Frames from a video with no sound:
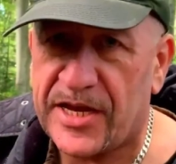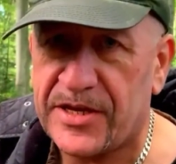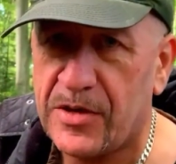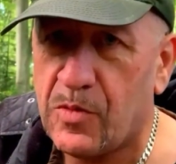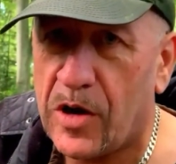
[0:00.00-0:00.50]

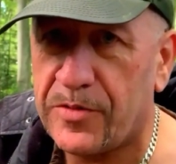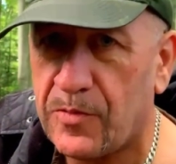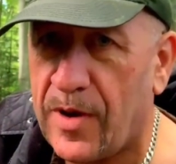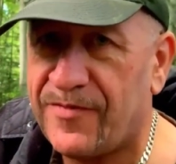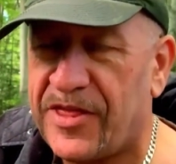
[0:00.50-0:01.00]
set you
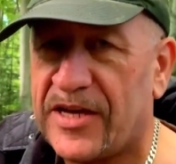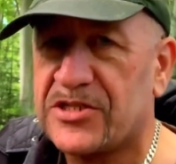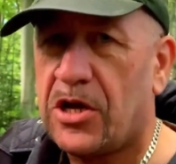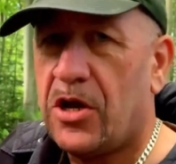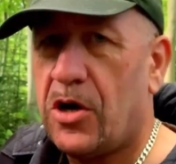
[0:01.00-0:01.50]
want, whether
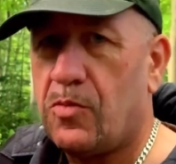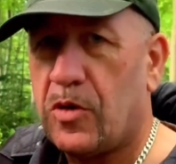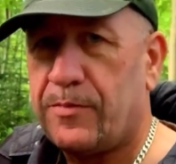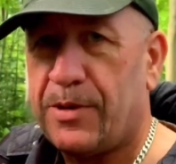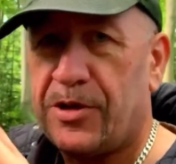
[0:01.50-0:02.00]
that's a
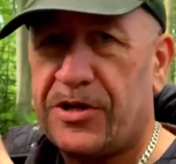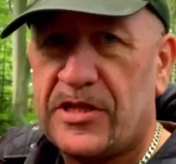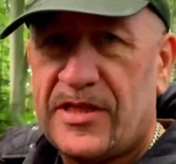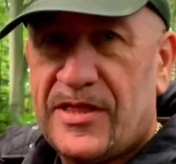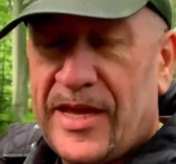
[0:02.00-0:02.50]
wood
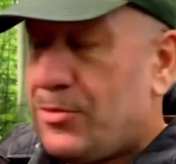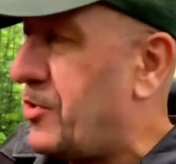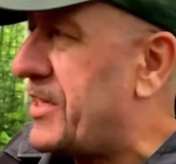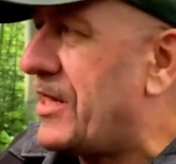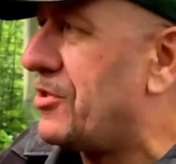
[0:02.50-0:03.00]
burner,
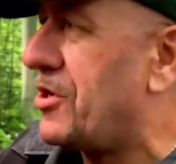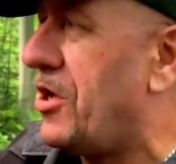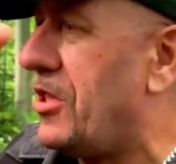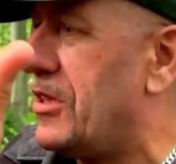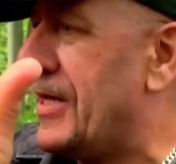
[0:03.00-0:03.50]
liquid
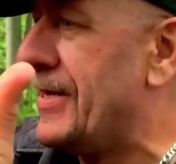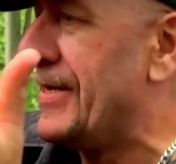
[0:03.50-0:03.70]
alcohol,